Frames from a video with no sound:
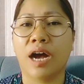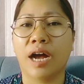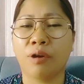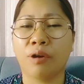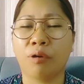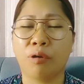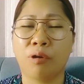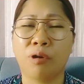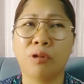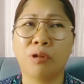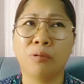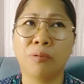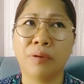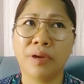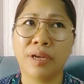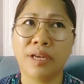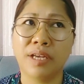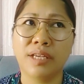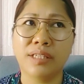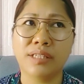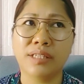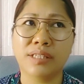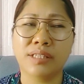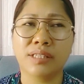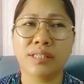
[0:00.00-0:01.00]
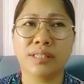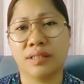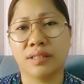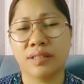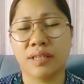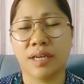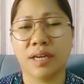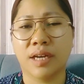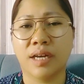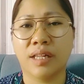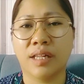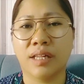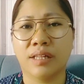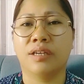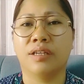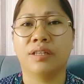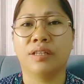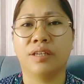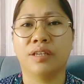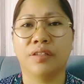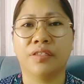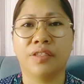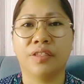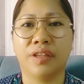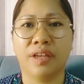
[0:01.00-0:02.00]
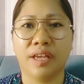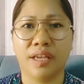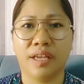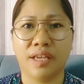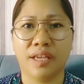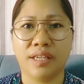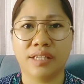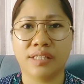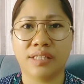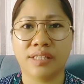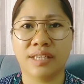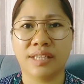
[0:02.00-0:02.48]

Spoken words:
I always tell the things